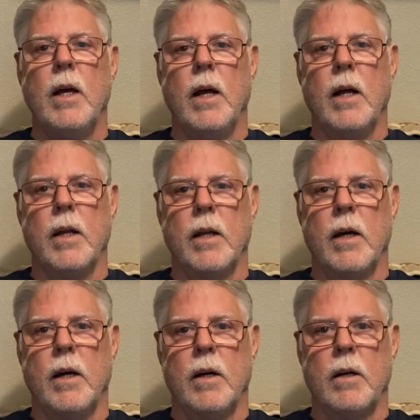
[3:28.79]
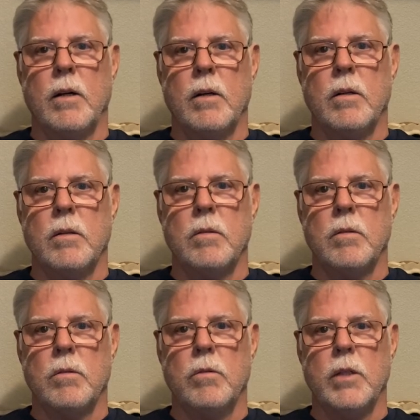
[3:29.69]
And uh,
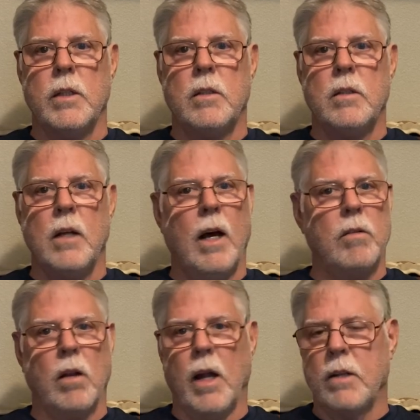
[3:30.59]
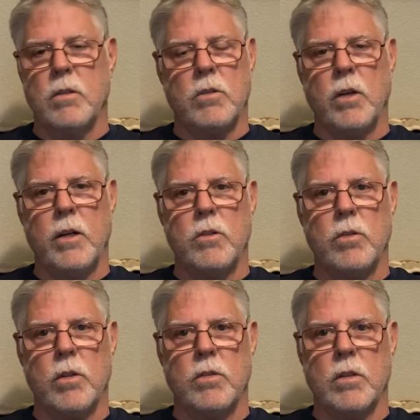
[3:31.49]
we have lots of traders
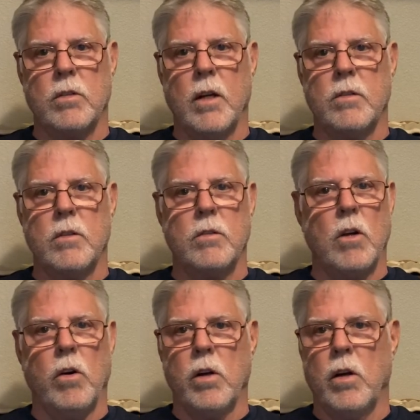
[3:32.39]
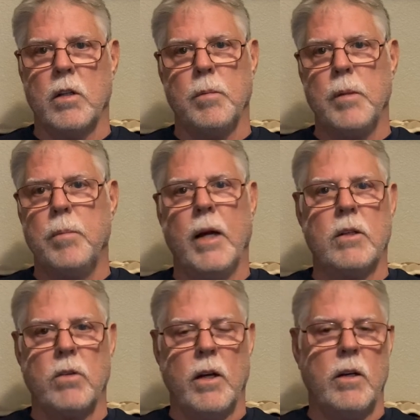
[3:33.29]
who are successes going on to be bank
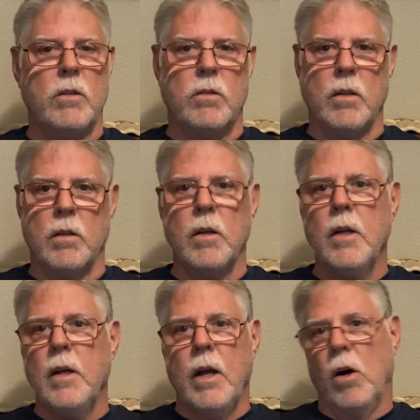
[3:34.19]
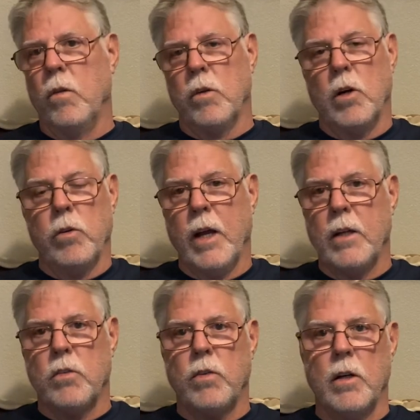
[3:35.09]
traders, uh, own their own
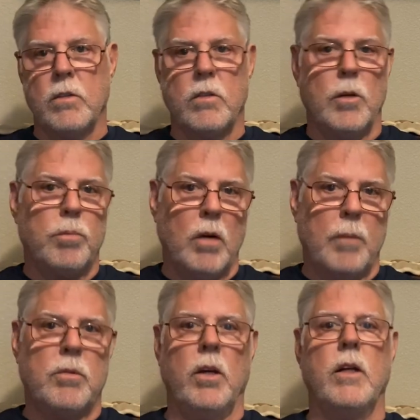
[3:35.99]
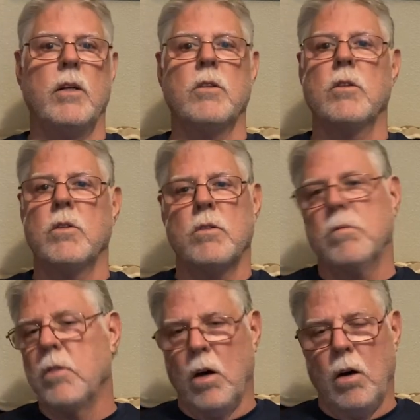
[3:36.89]
hedge funds, they're prop traders, there's
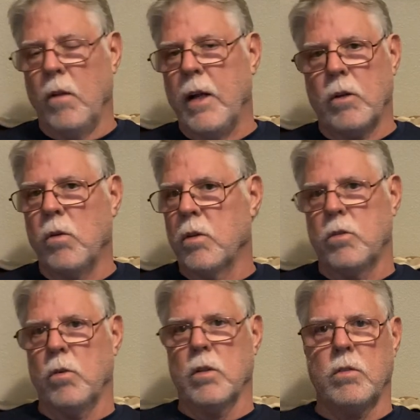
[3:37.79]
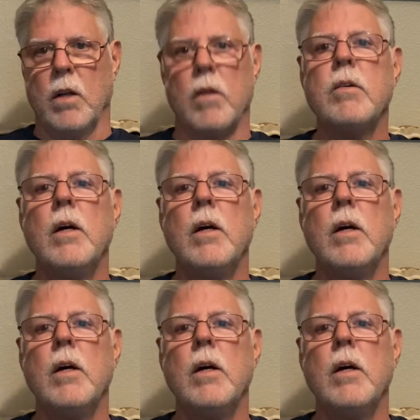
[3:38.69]
all that sort of stuff.